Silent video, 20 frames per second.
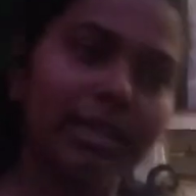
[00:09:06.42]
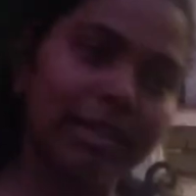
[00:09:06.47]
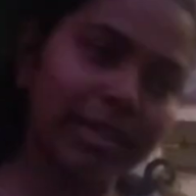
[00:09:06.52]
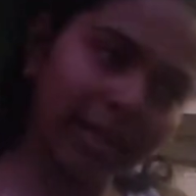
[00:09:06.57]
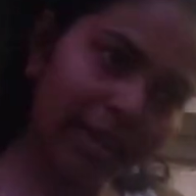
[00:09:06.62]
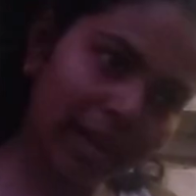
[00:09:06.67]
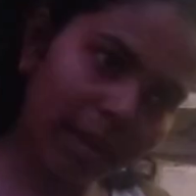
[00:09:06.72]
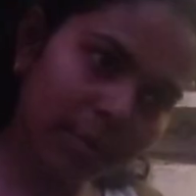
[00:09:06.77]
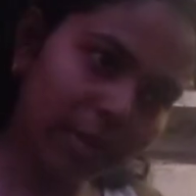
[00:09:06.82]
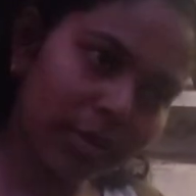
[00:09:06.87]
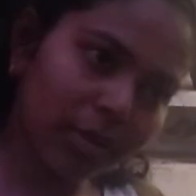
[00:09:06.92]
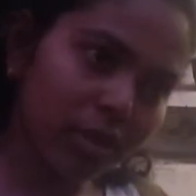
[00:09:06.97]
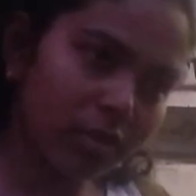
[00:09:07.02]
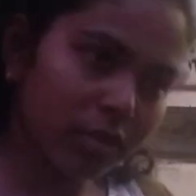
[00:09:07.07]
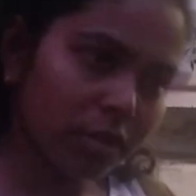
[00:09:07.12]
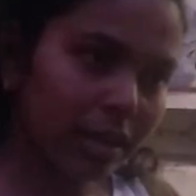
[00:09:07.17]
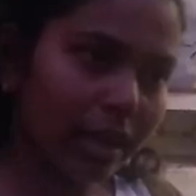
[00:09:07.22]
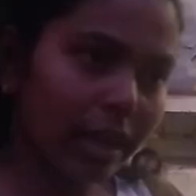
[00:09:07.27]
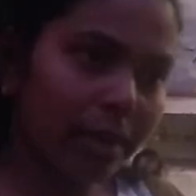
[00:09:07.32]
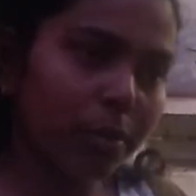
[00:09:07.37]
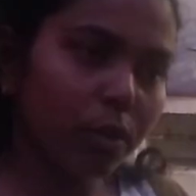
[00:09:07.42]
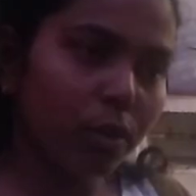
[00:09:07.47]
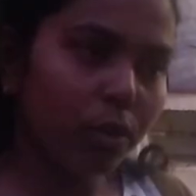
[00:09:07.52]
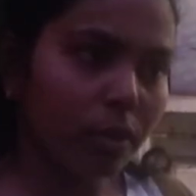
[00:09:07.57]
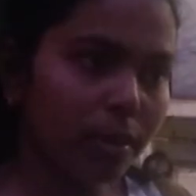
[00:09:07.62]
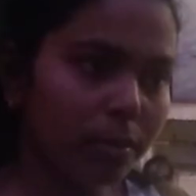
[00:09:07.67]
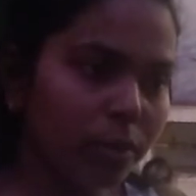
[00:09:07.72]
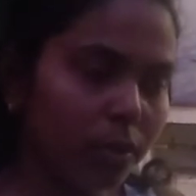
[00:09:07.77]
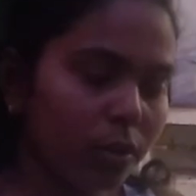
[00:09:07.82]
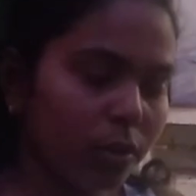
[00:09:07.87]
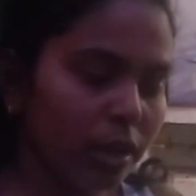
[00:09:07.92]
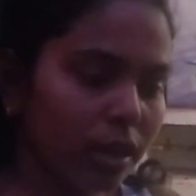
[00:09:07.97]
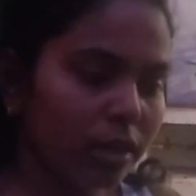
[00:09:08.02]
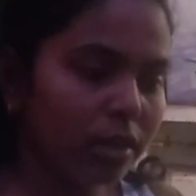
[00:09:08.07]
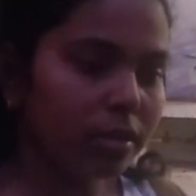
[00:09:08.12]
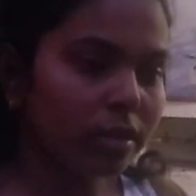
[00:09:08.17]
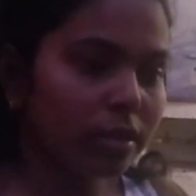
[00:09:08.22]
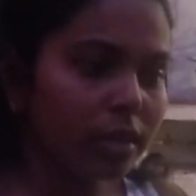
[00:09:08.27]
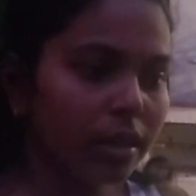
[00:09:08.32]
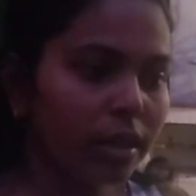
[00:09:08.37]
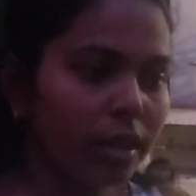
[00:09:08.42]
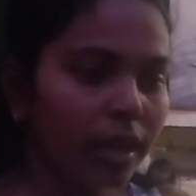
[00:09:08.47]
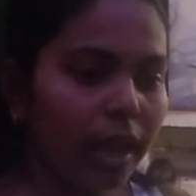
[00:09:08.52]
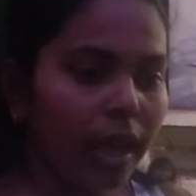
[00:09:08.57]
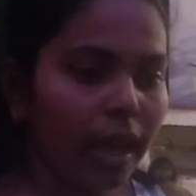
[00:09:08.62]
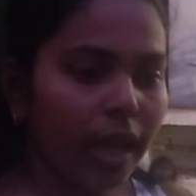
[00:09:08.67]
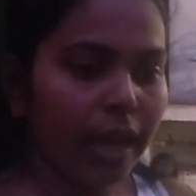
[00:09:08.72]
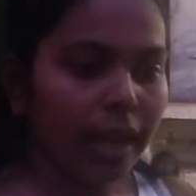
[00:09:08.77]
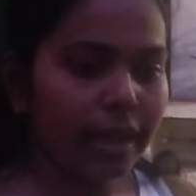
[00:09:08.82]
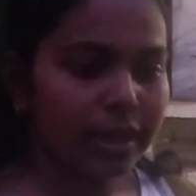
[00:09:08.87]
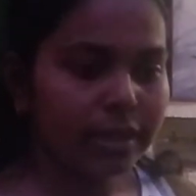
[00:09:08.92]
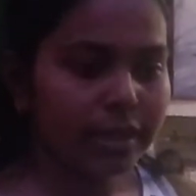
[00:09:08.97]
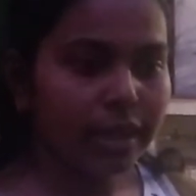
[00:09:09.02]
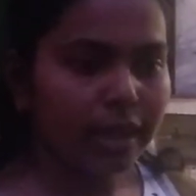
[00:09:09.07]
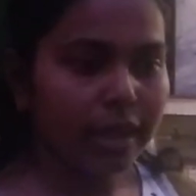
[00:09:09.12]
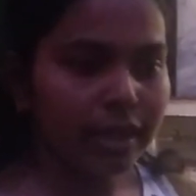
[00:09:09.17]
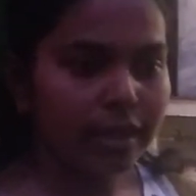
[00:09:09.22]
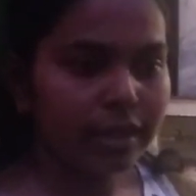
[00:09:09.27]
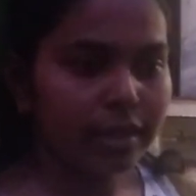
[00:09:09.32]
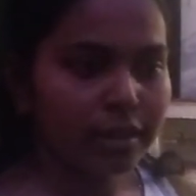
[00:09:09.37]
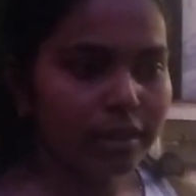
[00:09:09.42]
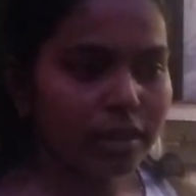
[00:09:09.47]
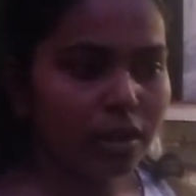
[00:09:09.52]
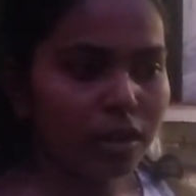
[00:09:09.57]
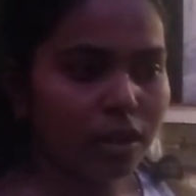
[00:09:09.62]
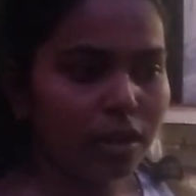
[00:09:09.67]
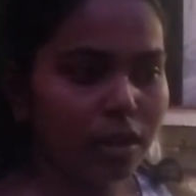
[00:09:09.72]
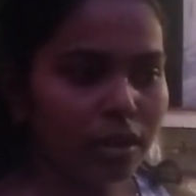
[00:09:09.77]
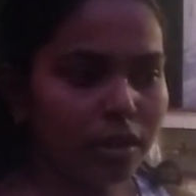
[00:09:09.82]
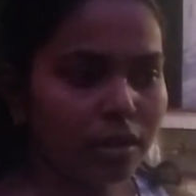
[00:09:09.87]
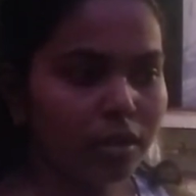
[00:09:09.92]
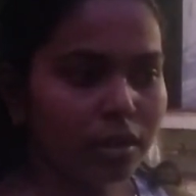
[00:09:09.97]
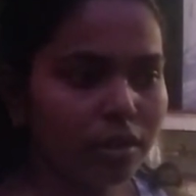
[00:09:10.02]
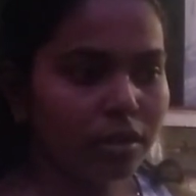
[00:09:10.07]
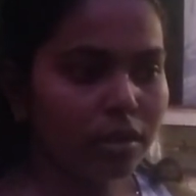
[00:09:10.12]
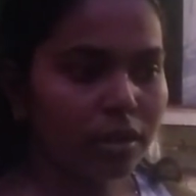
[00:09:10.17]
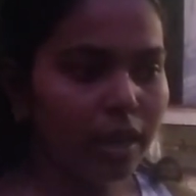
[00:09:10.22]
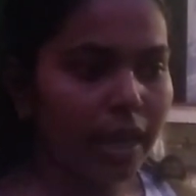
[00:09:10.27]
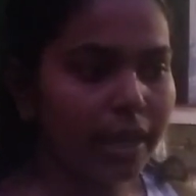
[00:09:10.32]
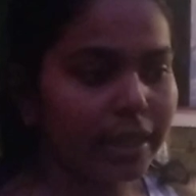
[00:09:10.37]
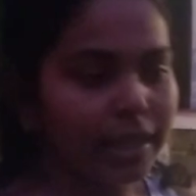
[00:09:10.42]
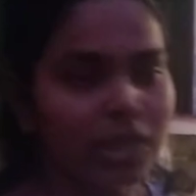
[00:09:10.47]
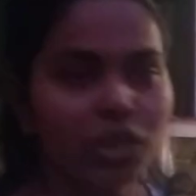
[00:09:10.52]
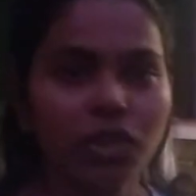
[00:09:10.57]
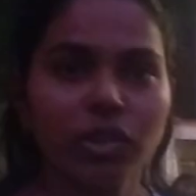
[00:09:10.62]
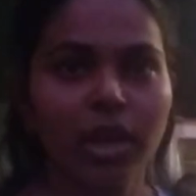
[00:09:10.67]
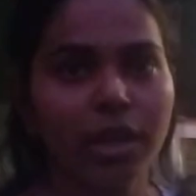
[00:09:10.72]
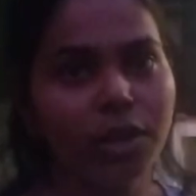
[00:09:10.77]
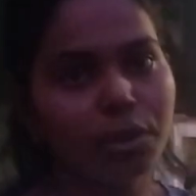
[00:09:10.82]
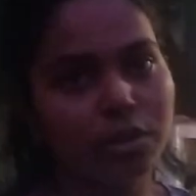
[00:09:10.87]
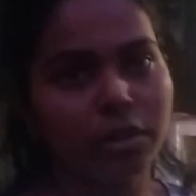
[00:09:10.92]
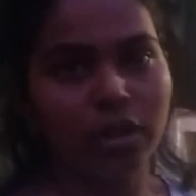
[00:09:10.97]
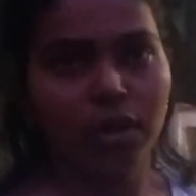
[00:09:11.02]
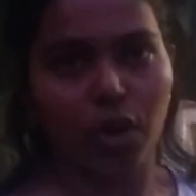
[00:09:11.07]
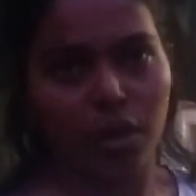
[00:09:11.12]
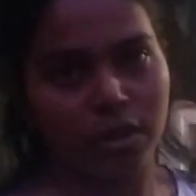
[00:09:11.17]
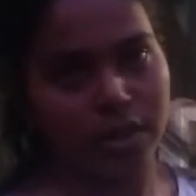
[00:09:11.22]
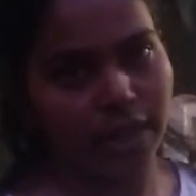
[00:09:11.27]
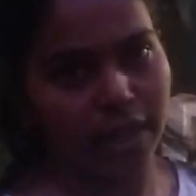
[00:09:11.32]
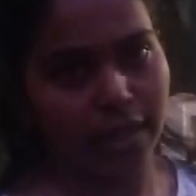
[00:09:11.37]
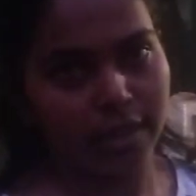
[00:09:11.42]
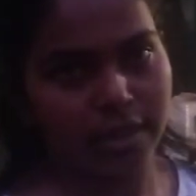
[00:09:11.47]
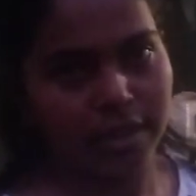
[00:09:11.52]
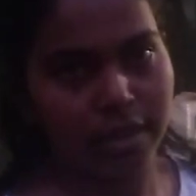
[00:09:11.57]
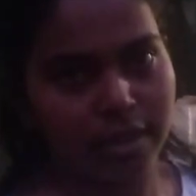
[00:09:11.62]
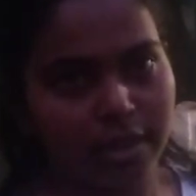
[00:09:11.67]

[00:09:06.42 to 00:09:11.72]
Instagram is also there. Bookworm Goa. And then I can share you the contact.